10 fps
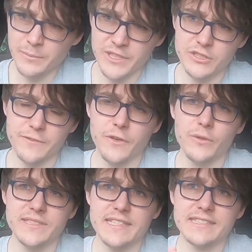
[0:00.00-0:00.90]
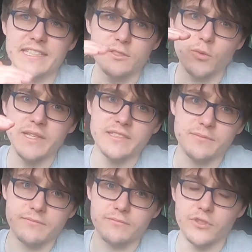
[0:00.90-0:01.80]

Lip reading: Because the Focus ST has always